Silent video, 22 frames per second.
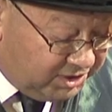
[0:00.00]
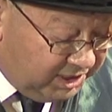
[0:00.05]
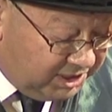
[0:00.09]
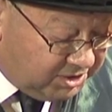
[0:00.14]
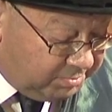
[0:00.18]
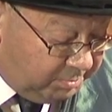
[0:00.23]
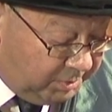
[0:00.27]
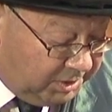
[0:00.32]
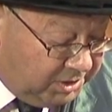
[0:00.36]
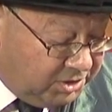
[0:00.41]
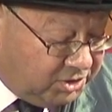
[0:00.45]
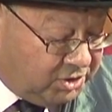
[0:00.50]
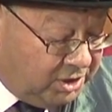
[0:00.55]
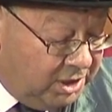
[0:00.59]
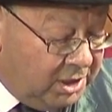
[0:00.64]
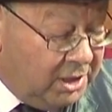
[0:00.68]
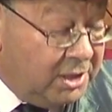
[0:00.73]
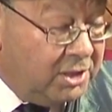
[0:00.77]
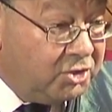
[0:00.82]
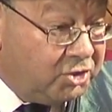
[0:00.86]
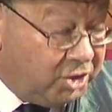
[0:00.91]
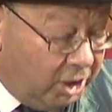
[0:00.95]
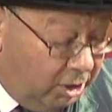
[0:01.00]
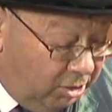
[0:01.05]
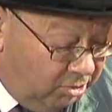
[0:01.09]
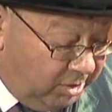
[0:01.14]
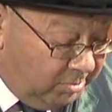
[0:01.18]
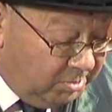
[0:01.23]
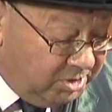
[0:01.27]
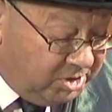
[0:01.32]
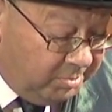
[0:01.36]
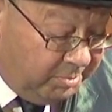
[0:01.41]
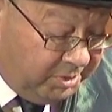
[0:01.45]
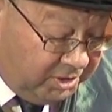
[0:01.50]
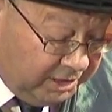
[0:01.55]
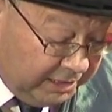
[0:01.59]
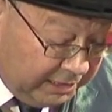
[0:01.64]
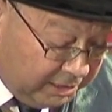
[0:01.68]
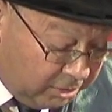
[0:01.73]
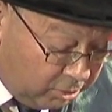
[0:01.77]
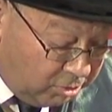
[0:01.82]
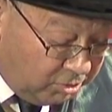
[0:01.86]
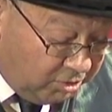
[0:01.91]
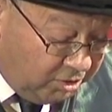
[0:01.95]
assessments showed him to be
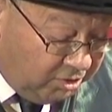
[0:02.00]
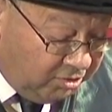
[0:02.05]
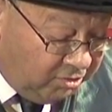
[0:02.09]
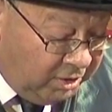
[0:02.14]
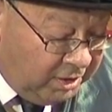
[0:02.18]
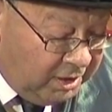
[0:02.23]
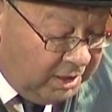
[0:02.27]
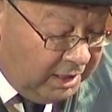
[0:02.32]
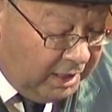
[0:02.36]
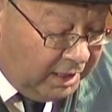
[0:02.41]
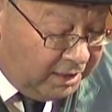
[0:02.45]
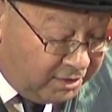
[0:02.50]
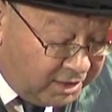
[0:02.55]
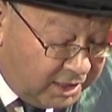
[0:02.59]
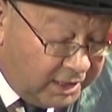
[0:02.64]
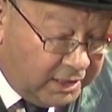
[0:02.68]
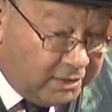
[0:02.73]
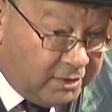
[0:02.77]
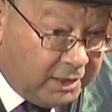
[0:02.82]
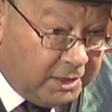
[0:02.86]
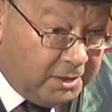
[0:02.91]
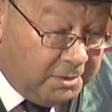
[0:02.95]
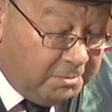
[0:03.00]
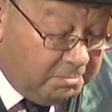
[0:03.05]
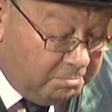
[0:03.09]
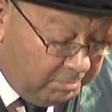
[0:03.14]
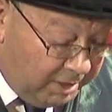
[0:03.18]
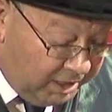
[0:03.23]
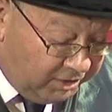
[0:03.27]
deluded and needing